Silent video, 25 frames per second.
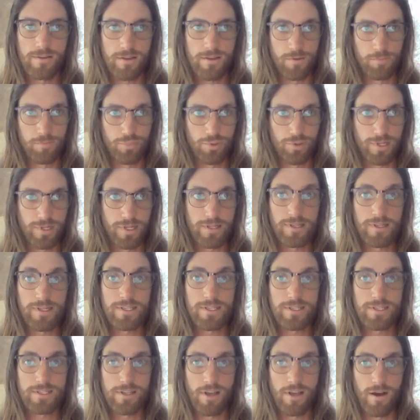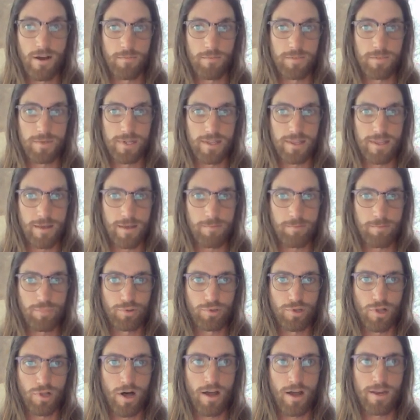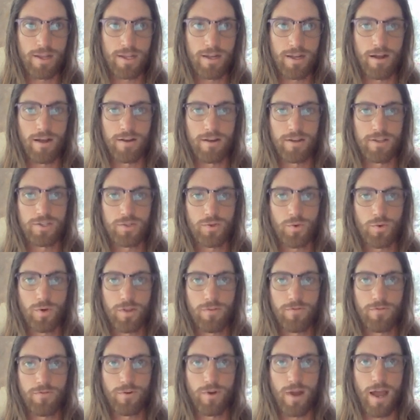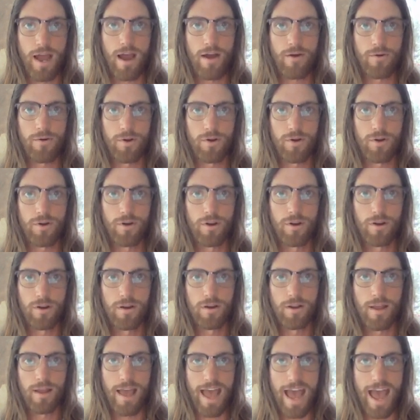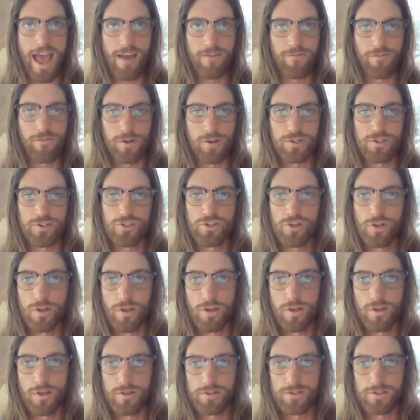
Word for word: completely summed and then plotted on a 24 hour average.